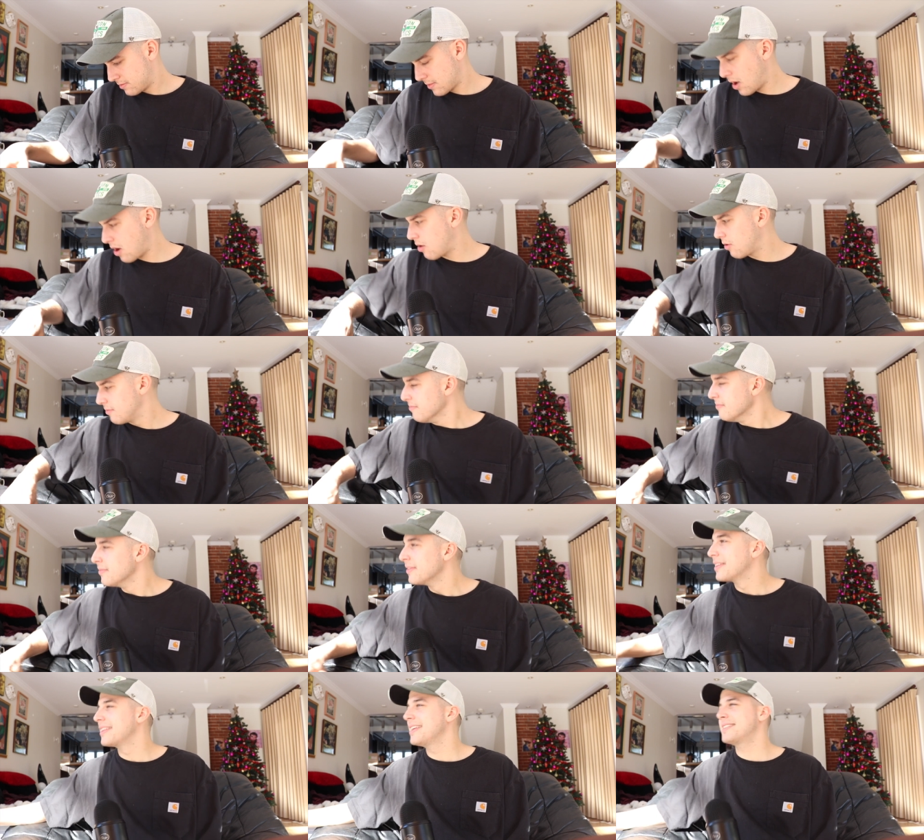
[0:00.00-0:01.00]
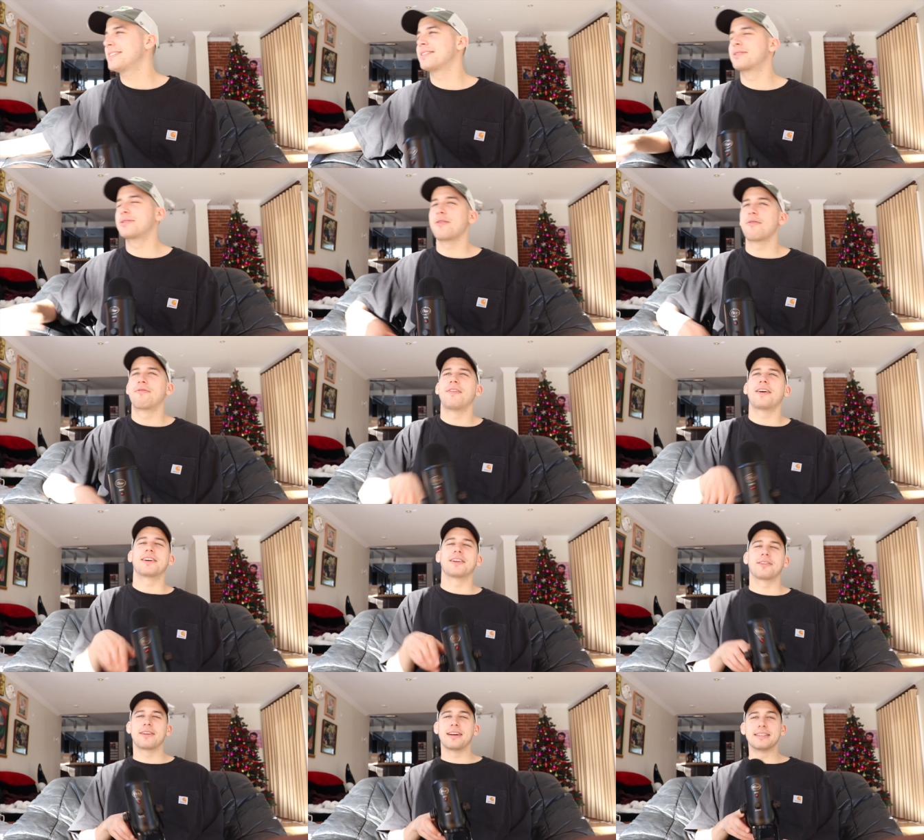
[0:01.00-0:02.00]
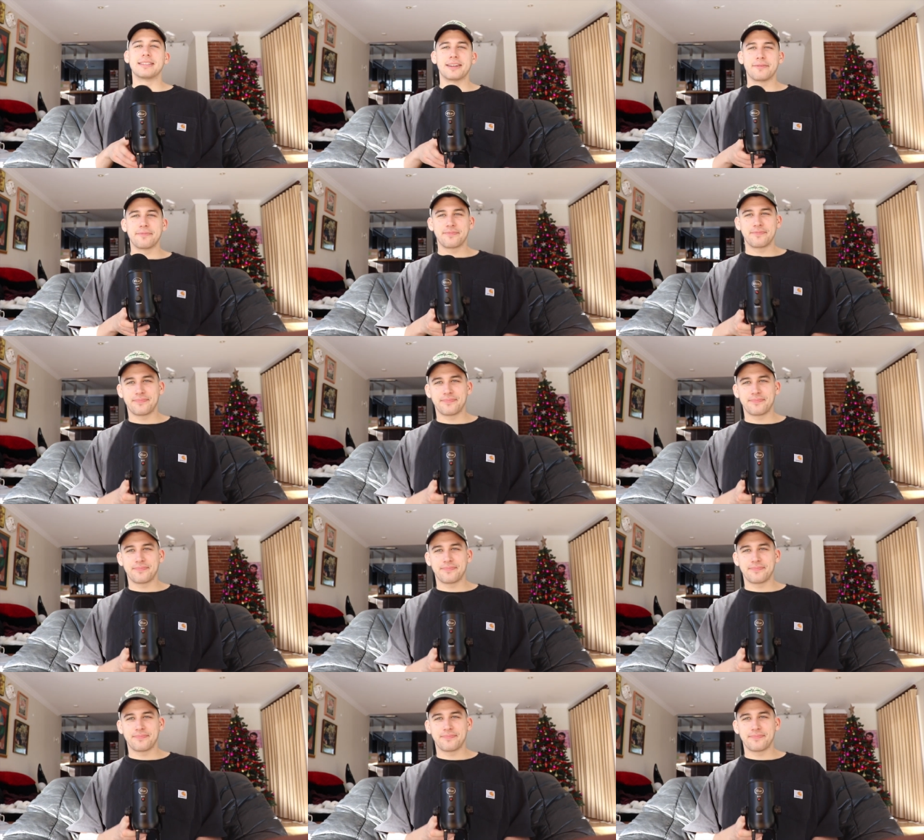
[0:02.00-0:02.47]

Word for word: Oh, this is so fucking crazy.